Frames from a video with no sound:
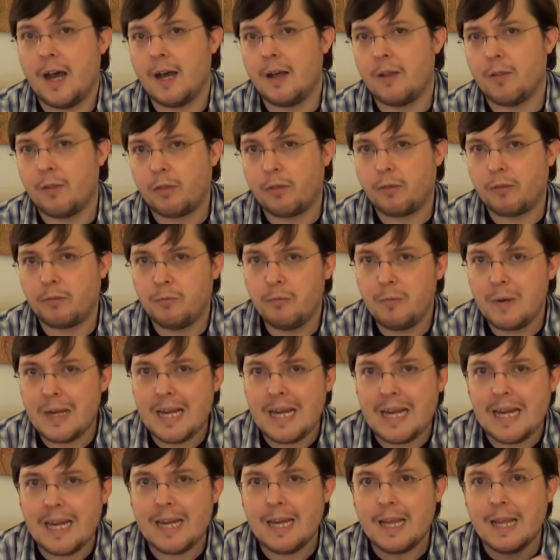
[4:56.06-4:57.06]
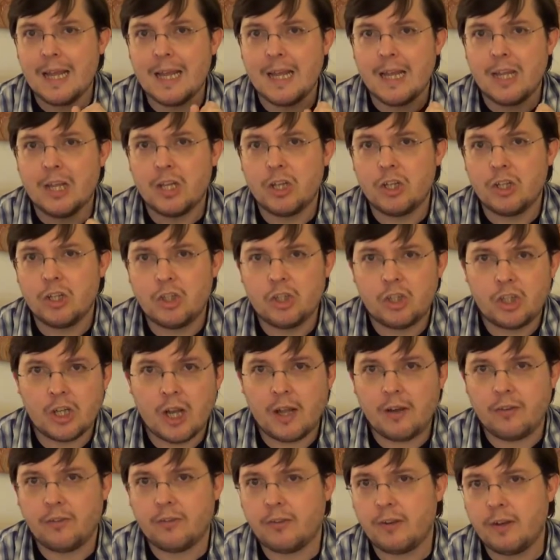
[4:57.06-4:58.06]
3,
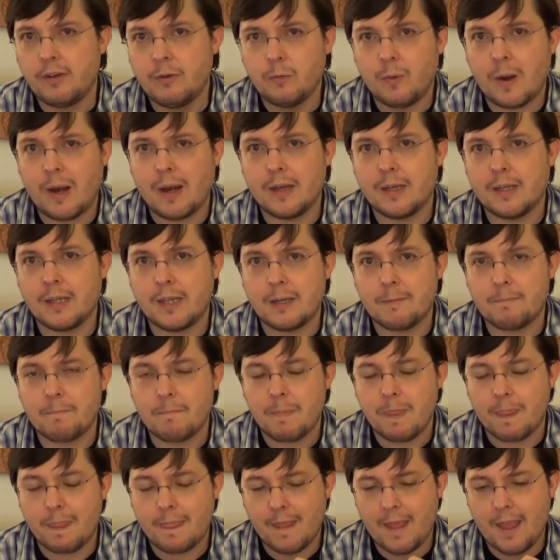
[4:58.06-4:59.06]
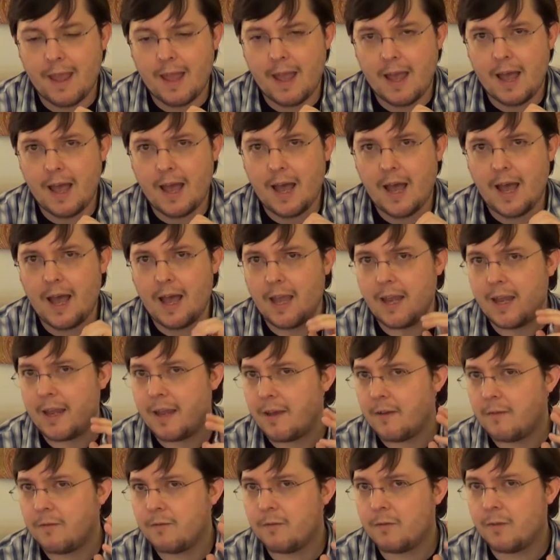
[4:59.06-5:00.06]
John C. Reilly. I
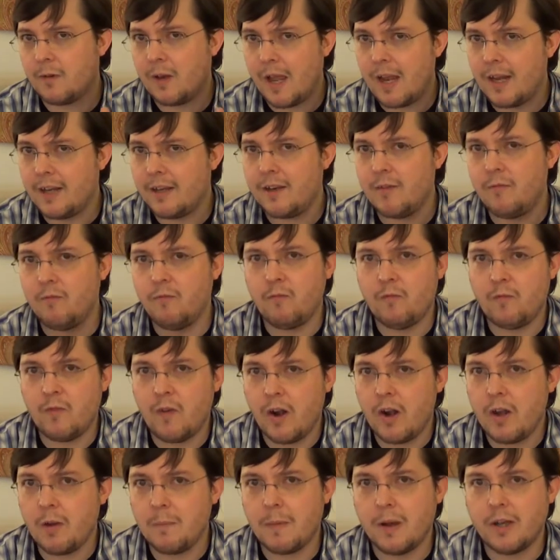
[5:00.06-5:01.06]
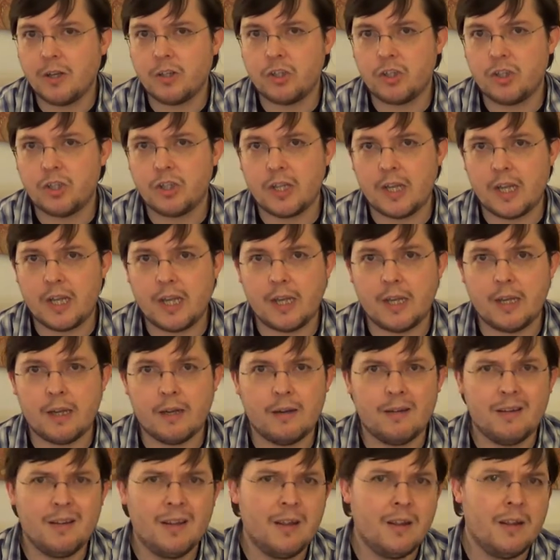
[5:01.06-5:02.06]
have liked him very much
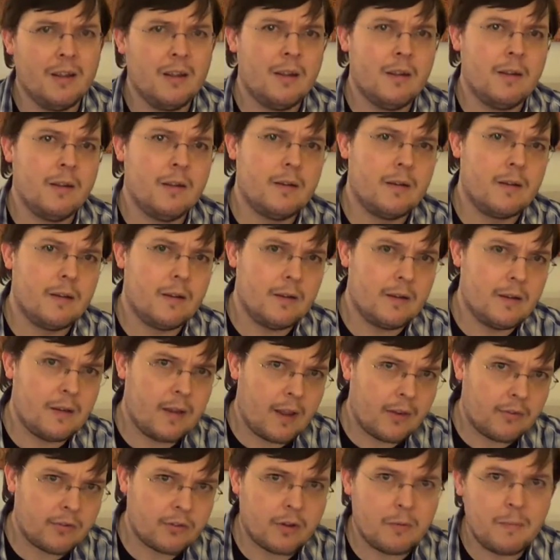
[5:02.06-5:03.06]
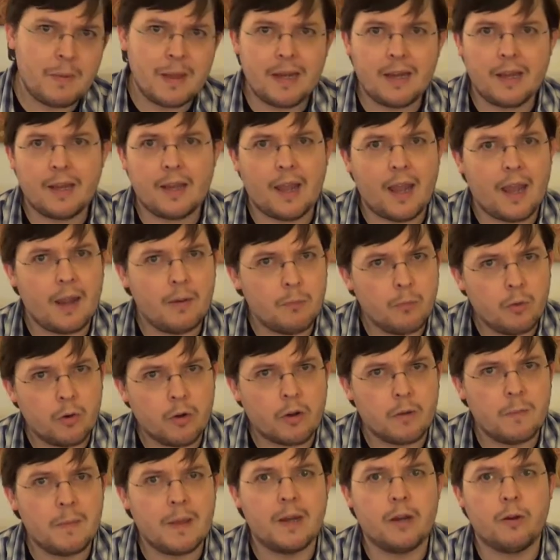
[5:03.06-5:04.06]
in less comedic and more
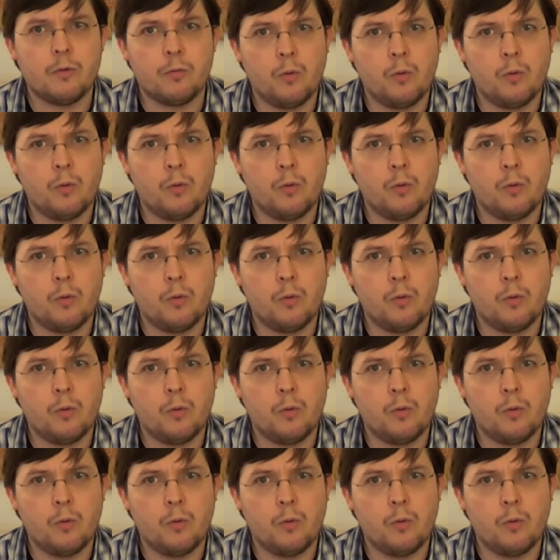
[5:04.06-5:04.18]
comedic